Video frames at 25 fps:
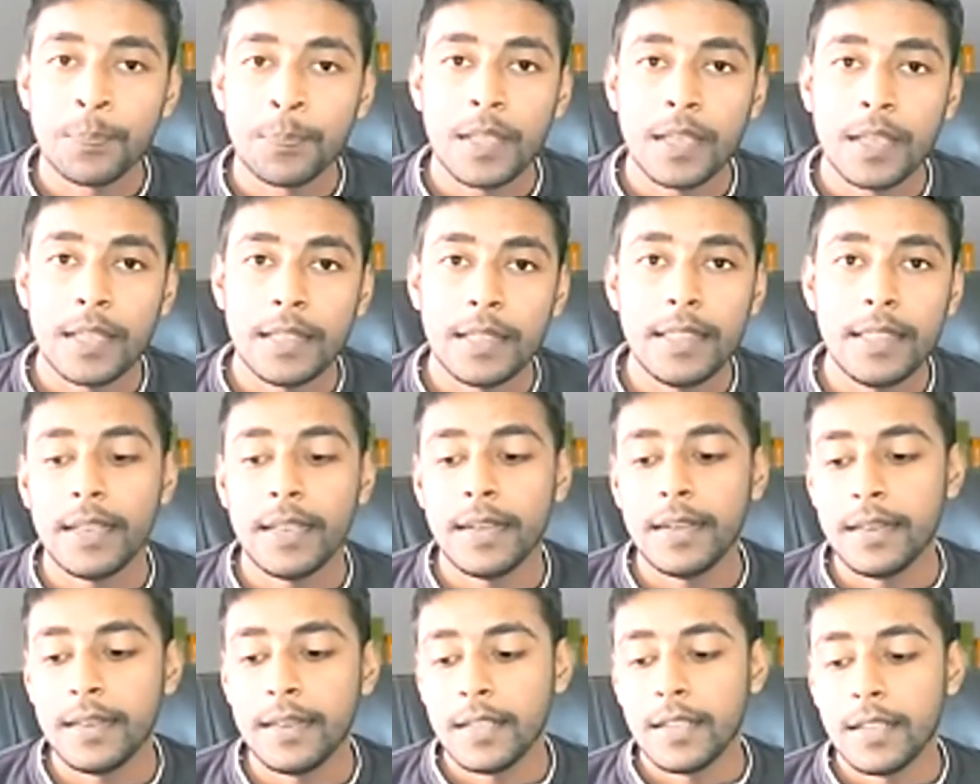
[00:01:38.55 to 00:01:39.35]

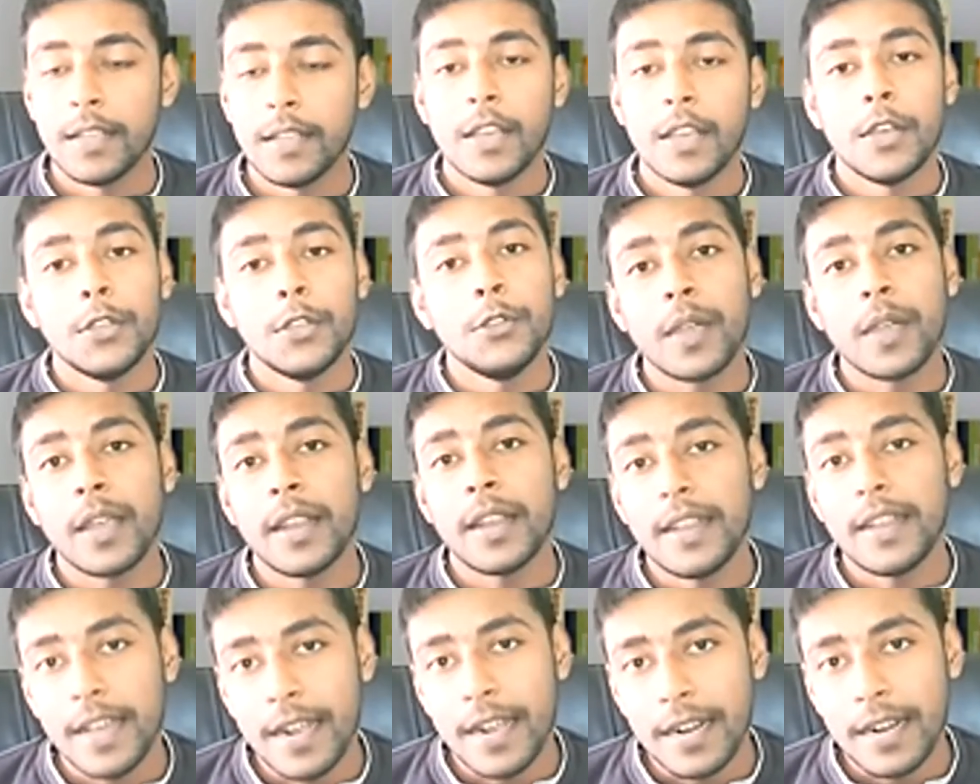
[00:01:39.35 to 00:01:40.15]
then you
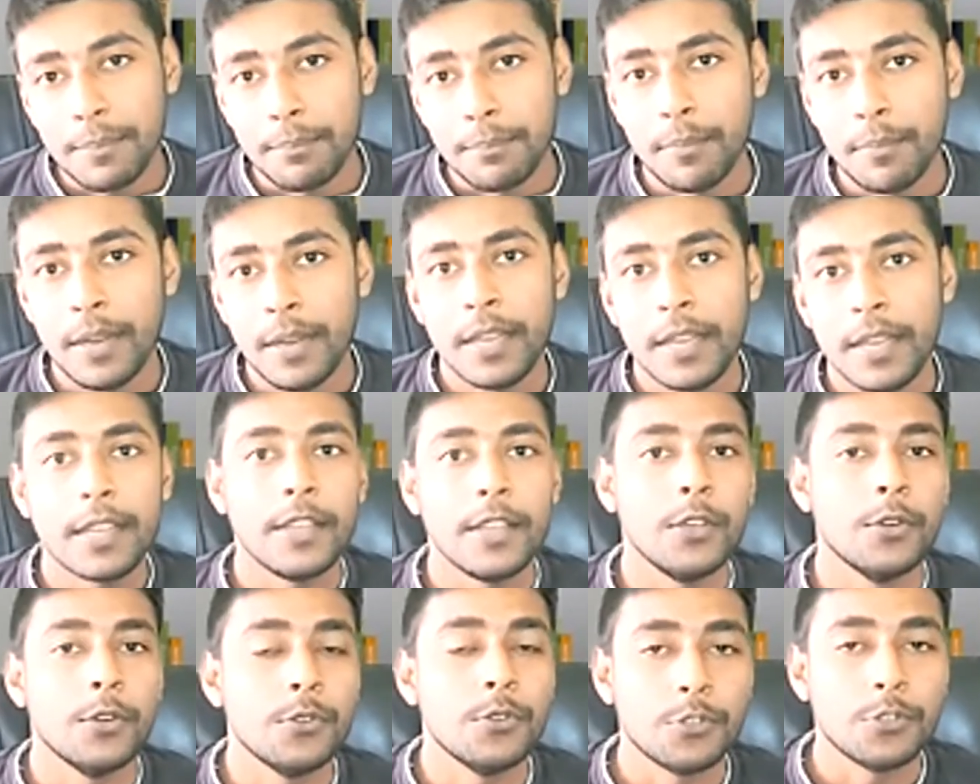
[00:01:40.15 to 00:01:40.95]
cannot make
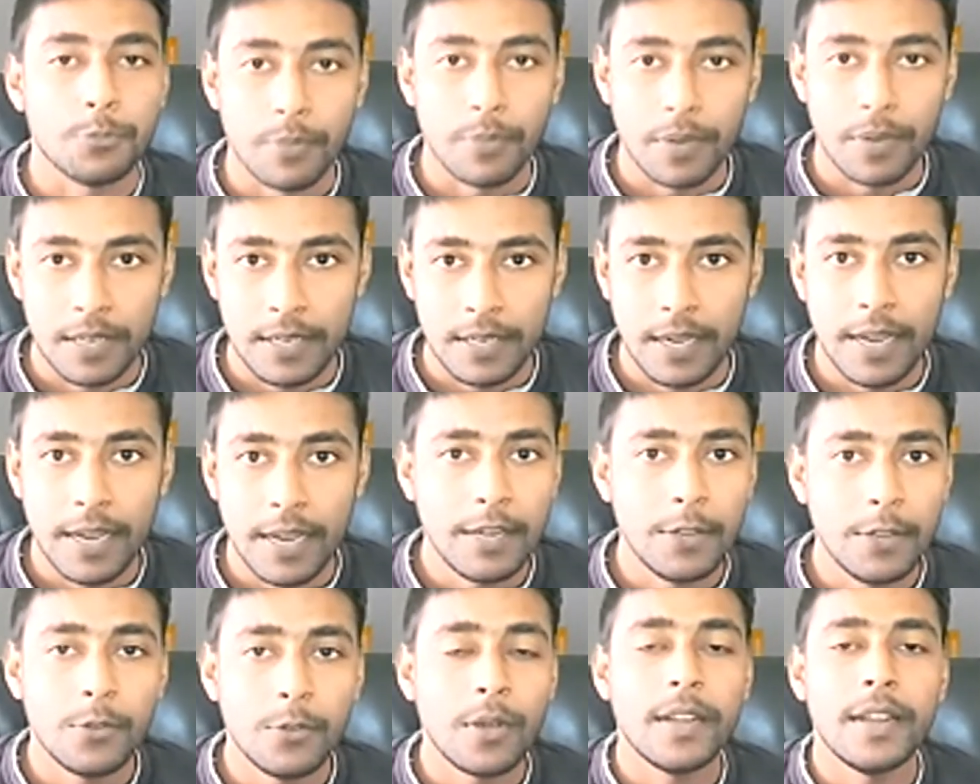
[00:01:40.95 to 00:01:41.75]
huge money and you
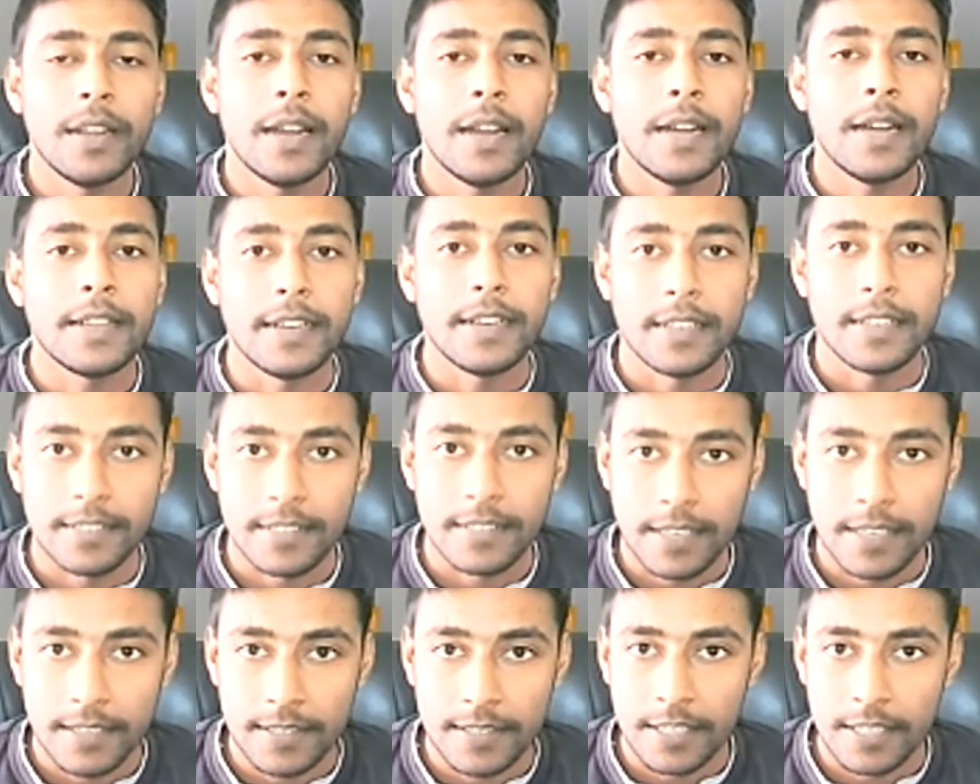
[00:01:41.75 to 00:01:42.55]
cannot get a
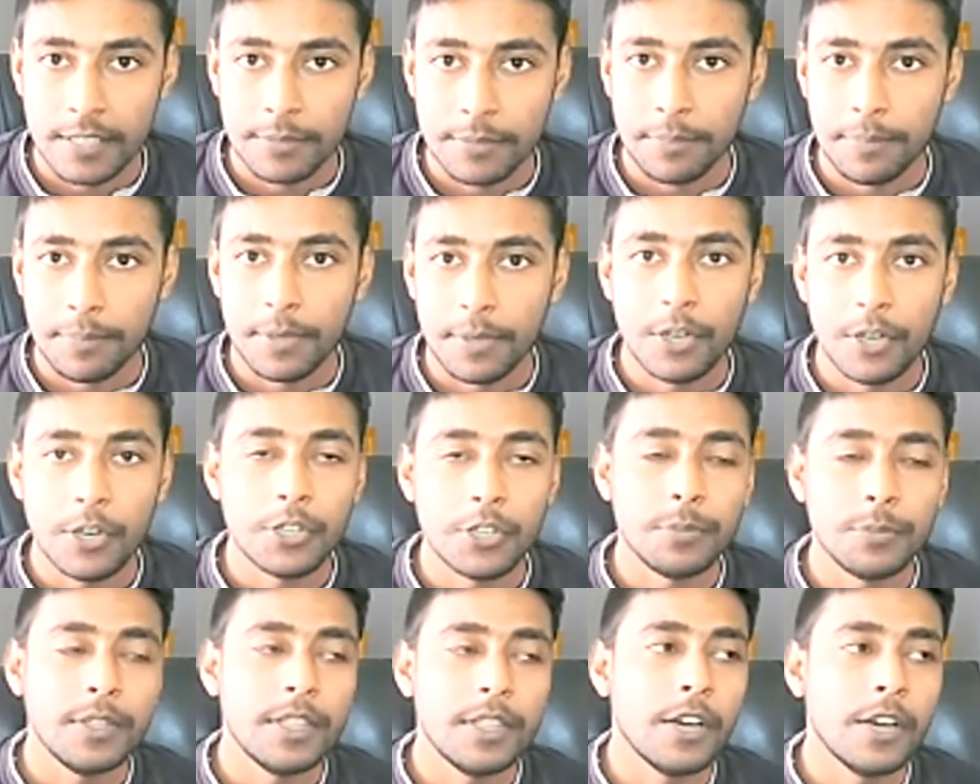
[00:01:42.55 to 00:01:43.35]
success, because
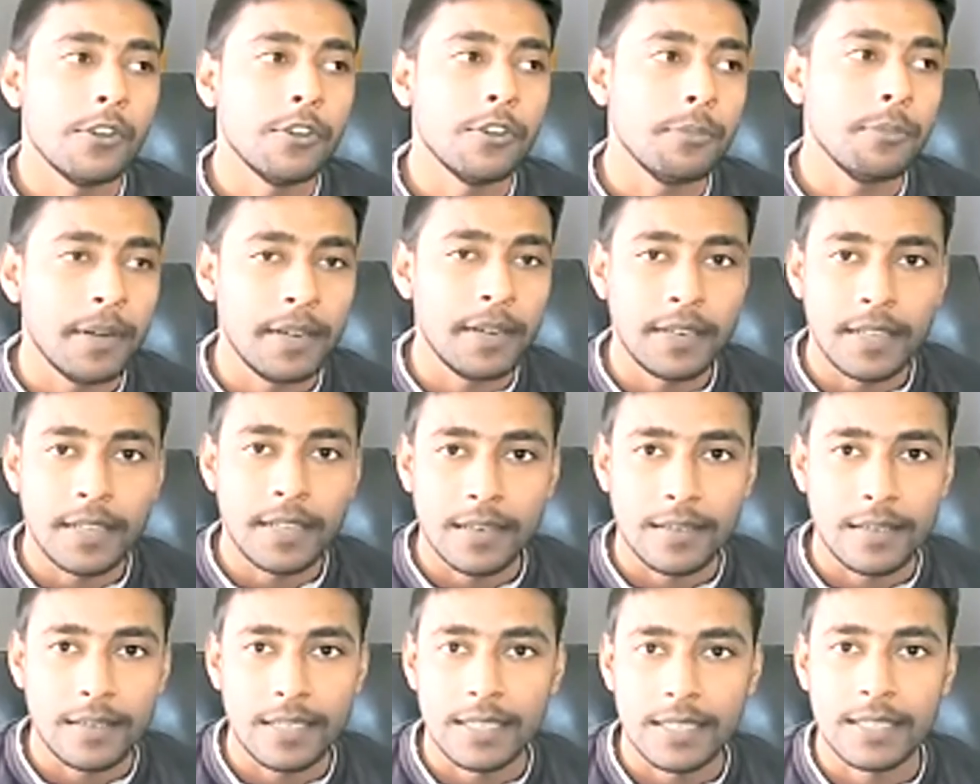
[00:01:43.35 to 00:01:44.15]
without mentor
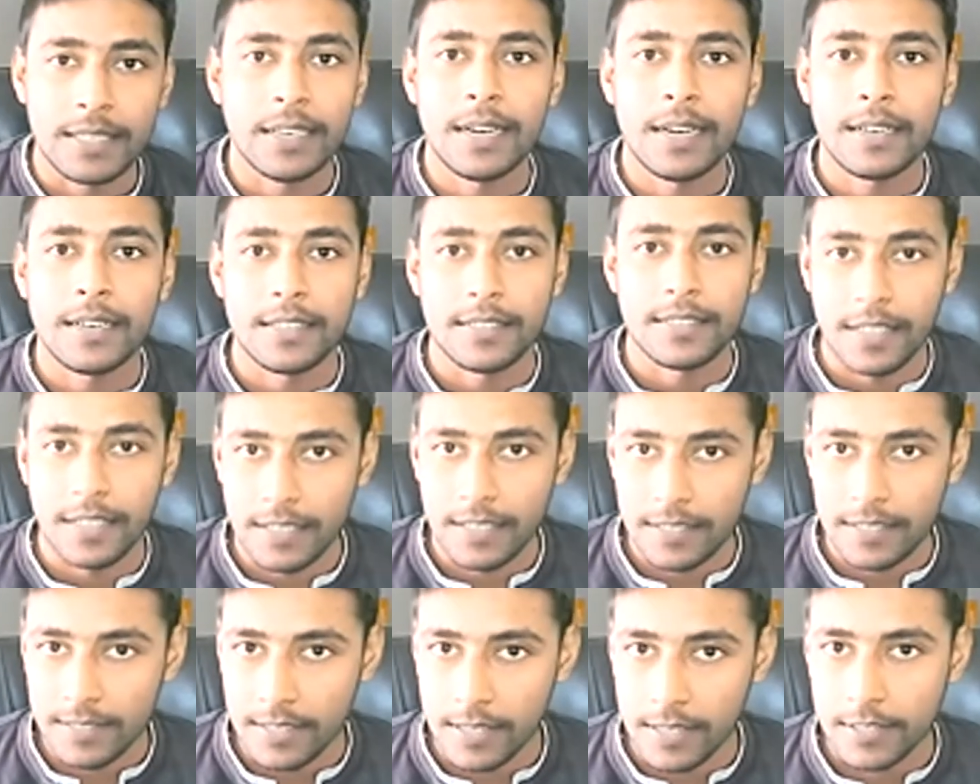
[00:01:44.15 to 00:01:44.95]
is not a
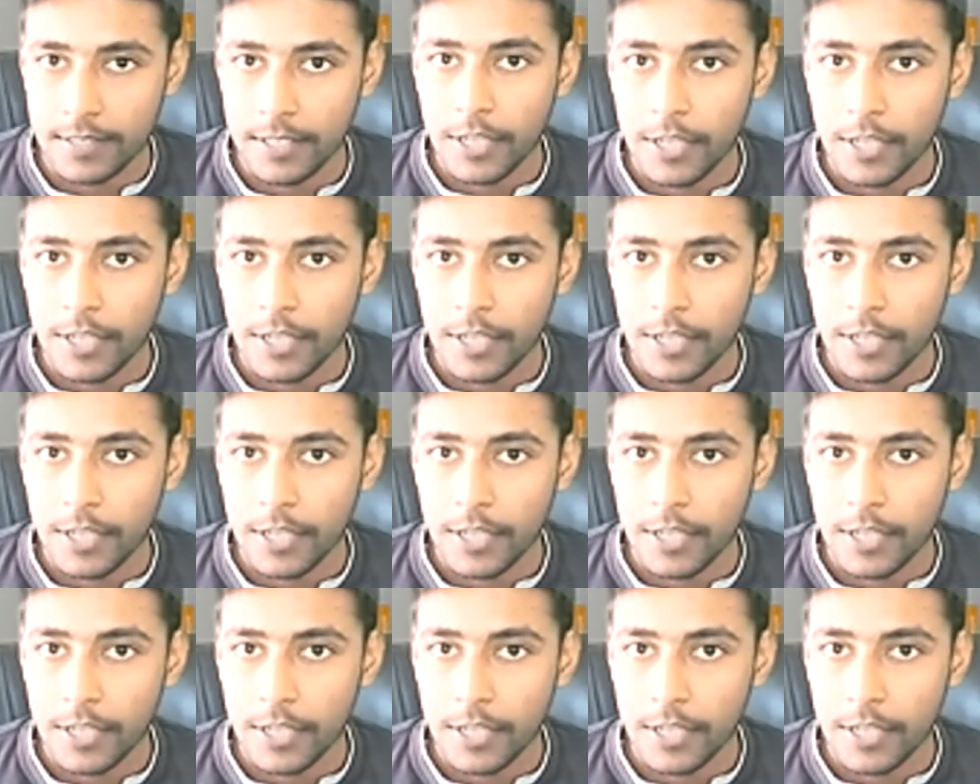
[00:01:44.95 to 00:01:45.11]
success.